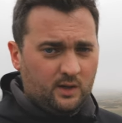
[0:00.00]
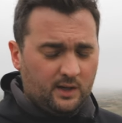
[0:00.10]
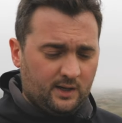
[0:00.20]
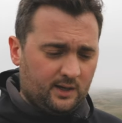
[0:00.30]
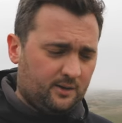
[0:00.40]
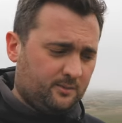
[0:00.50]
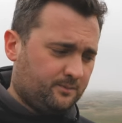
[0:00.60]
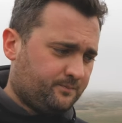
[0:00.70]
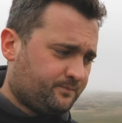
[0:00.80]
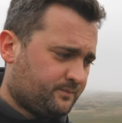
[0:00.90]

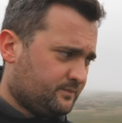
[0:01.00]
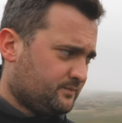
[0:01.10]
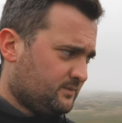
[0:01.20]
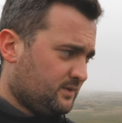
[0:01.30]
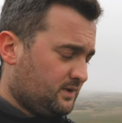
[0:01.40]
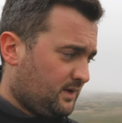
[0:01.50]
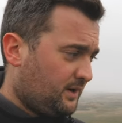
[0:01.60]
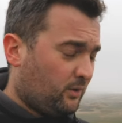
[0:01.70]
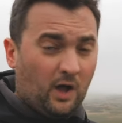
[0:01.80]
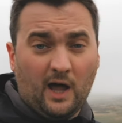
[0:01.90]
Um,
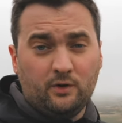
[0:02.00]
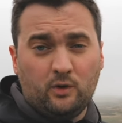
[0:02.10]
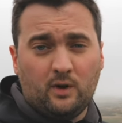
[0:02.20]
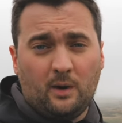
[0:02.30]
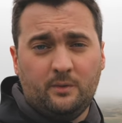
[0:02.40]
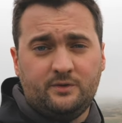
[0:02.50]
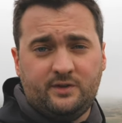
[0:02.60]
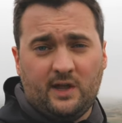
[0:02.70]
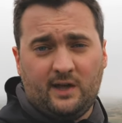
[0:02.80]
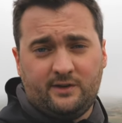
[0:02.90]
and on that note, I would
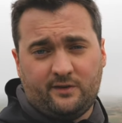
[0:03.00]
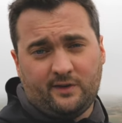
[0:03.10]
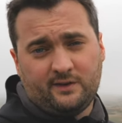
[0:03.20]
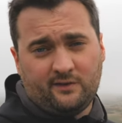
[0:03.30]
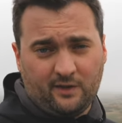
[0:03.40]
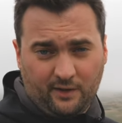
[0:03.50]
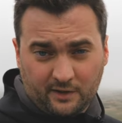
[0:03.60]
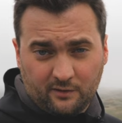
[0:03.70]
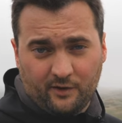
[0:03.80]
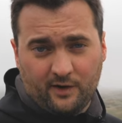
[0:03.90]
uh, just like to say thank
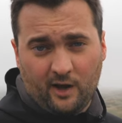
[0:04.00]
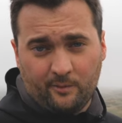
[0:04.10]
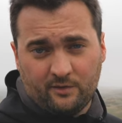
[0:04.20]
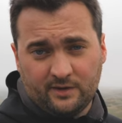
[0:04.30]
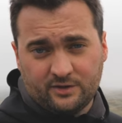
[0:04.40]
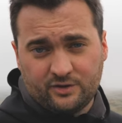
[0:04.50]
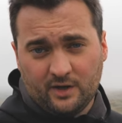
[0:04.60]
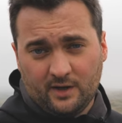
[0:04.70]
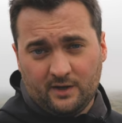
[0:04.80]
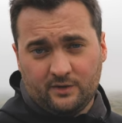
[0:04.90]
you for helping me reach
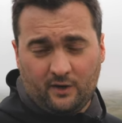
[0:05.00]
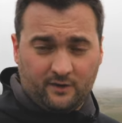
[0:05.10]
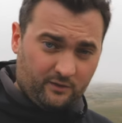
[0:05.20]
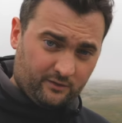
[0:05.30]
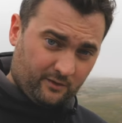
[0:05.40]
200